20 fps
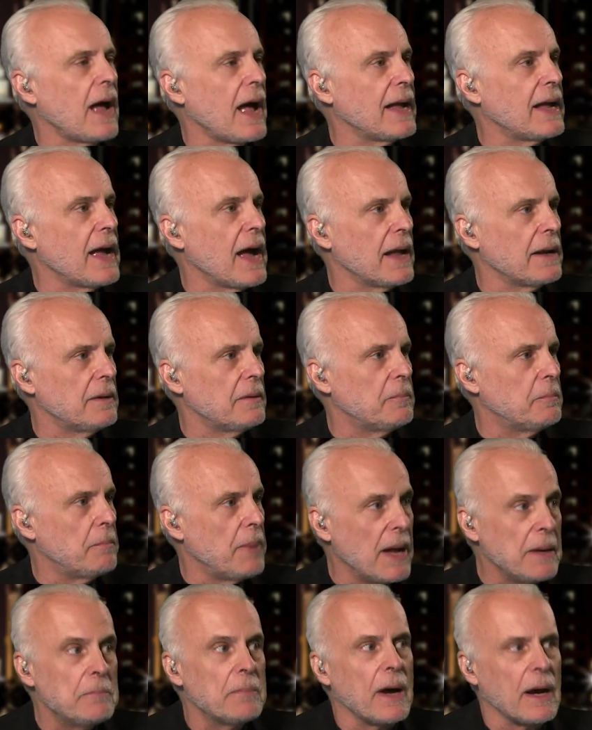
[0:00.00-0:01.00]
I got
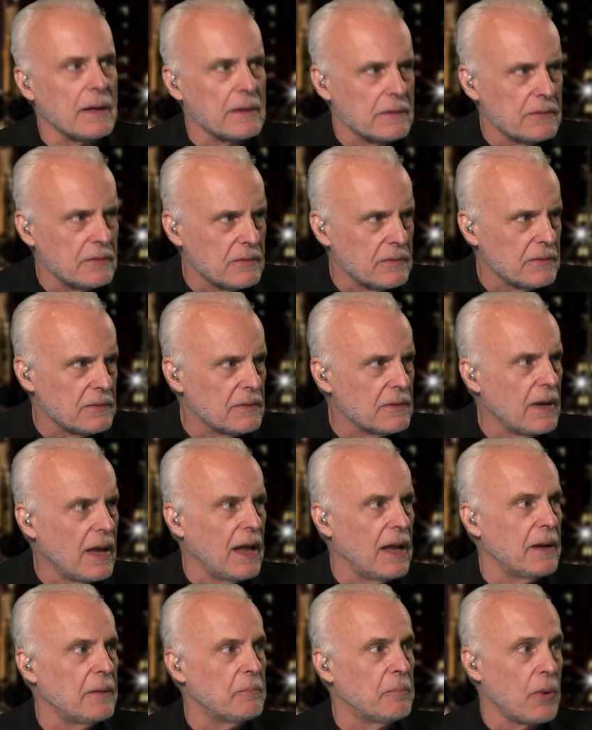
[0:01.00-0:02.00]
bed bugs
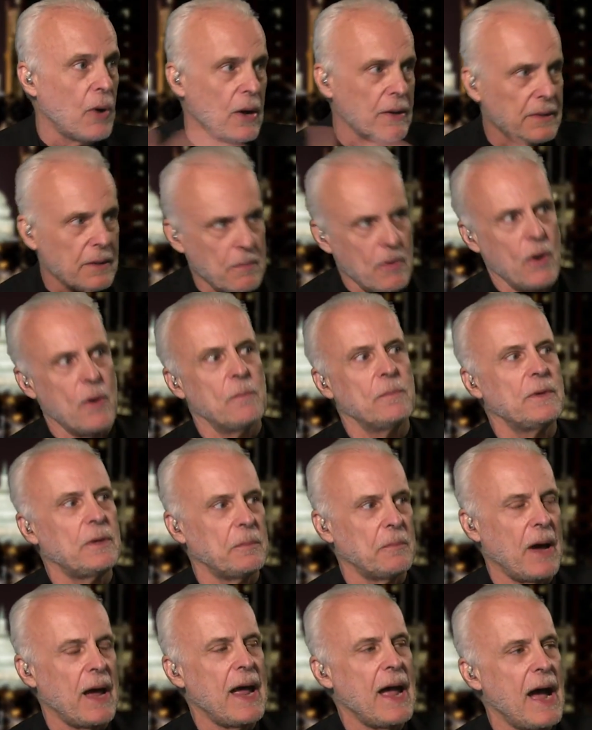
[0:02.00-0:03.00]
and brought them home to
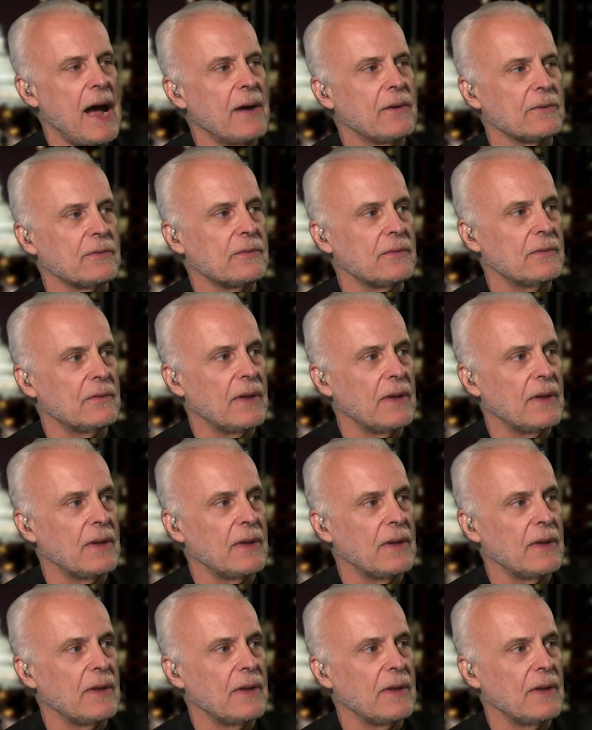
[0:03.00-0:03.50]
my house.